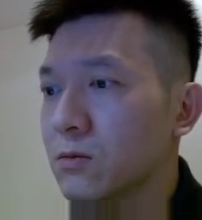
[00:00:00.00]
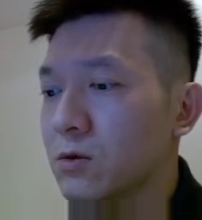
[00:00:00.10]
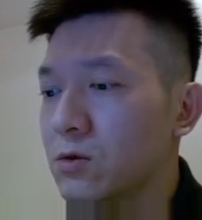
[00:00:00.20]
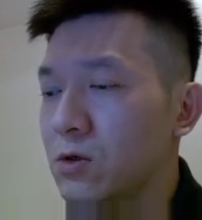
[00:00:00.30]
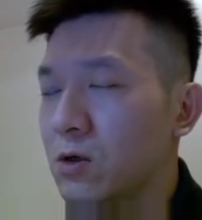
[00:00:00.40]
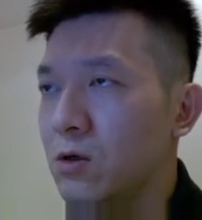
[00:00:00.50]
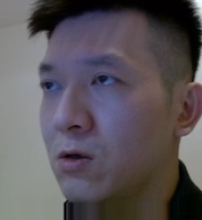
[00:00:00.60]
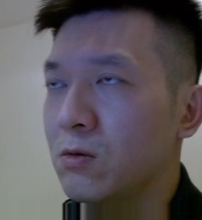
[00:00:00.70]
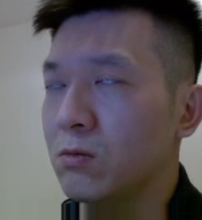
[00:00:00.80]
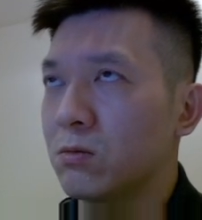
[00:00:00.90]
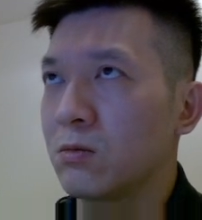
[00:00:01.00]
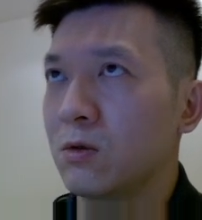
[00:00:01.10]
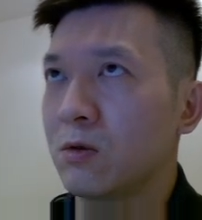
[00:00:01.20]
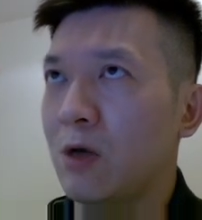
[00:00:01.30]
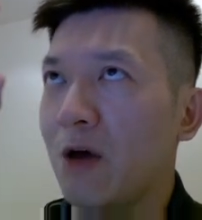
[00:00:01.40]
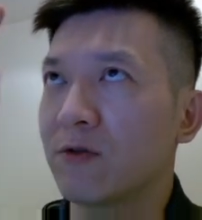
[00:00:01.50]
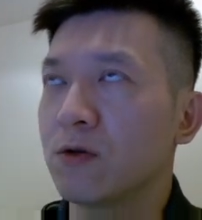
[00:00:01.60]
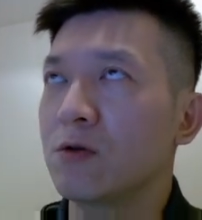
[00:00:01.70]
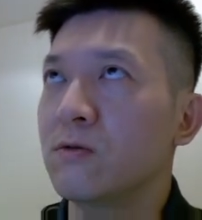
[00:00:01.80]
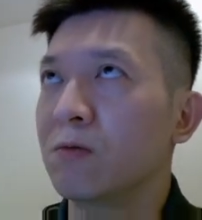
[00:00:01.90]
So you have
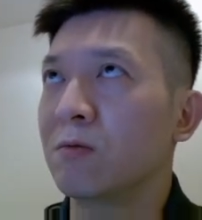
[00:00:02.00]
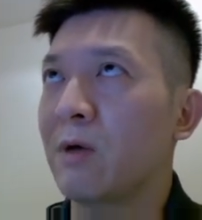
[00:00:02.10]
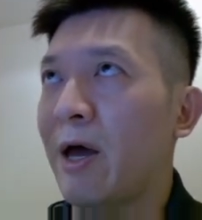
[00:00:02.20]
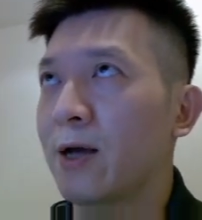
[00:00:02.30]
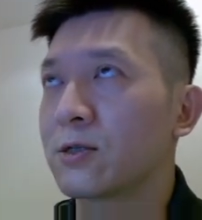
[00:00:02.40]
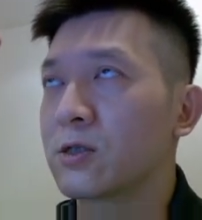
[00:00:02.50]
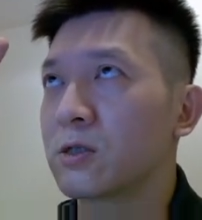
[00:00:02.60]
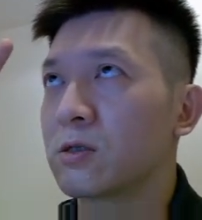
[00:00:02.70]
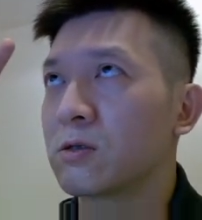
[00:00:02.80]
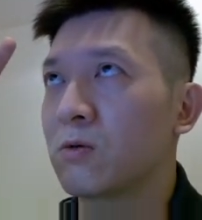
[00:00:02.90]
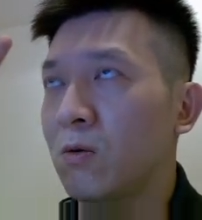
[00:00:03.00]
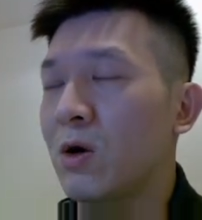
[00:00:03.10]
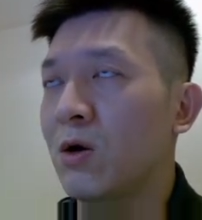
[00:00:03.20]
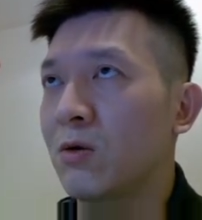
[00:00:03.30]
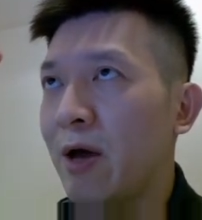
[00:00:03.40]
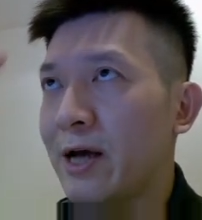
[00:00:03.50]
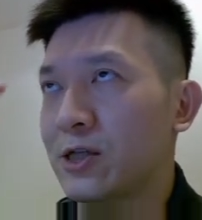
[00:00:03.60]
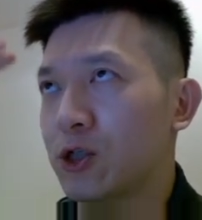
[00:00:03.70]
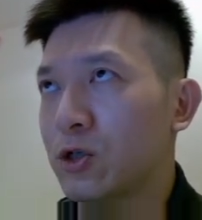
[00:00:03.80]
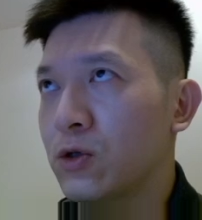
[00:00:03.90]
2x, well,
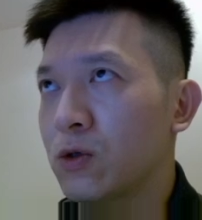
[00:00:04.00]
x